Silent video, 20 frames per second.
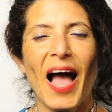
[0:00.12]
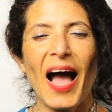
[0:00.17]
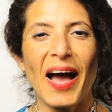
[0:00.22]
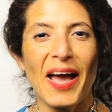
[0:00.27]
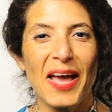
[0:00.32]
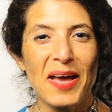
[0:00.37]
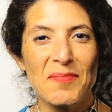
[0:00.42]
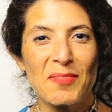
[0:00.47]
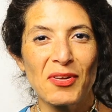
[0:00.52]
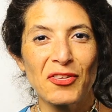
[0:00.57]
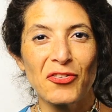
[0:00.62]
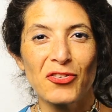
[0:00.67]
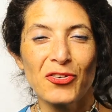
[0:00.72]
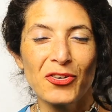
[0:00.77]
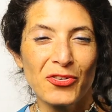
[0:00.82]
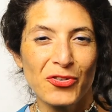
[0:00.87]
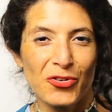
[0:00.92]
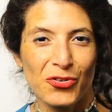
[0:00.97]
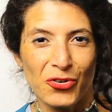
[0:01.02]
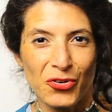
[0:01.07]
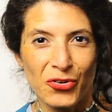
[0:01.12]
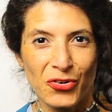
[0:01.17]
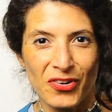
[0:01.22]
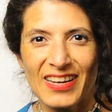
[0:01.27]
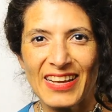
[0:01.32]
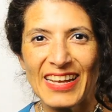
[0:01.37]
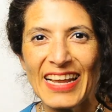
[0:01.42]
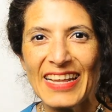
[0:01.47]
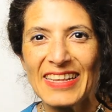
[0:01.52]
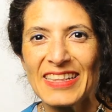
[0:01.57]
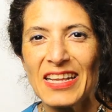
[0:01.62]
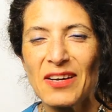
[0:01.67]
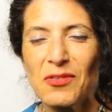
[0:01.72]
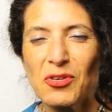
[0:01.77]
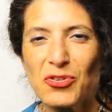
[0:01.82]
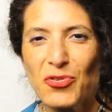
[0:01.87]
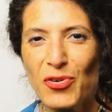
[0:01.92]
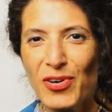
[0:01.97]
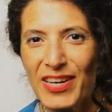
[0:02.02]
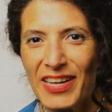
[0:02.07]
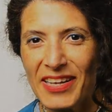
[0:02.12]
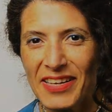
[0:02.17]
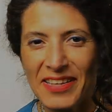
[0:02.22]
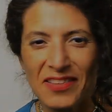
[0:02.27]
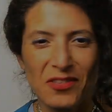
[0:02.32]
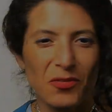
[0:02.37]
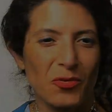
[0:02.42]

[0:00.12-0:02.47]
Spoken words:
I am answering your light language related